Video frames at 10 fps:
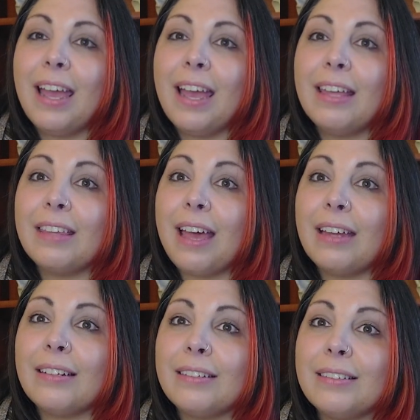And
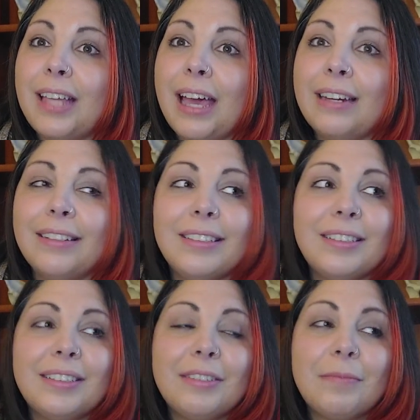that
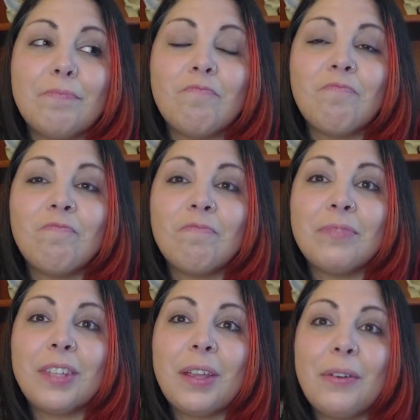is
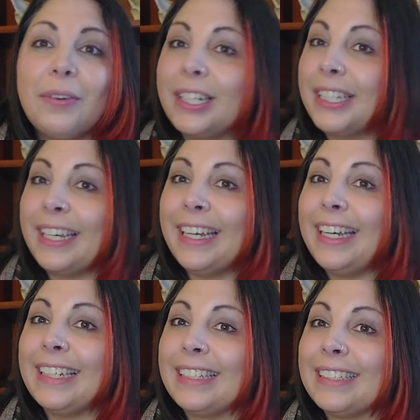really
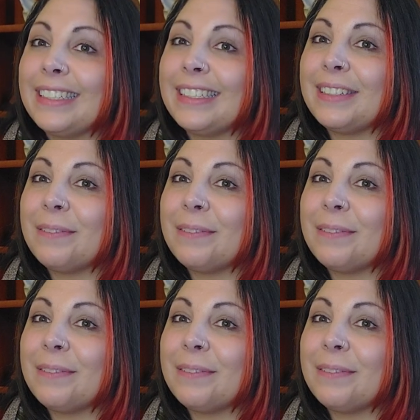it.